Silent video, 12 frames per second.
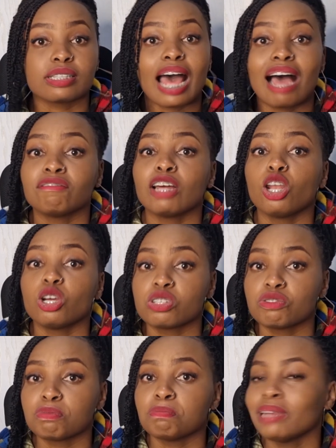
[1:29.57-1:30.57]
have a lot
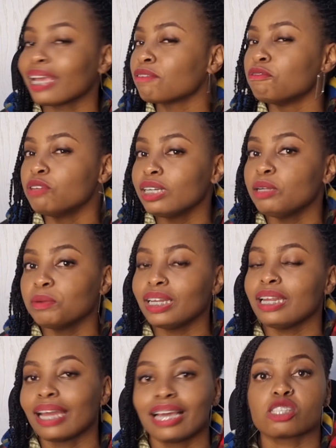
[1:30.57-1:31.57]
of
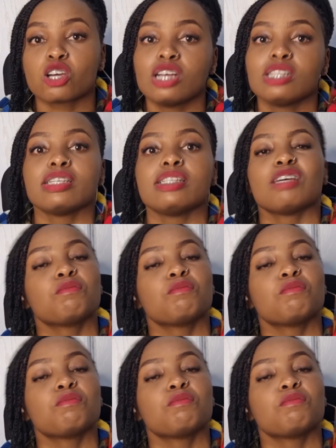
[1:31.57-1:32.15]
really nice content.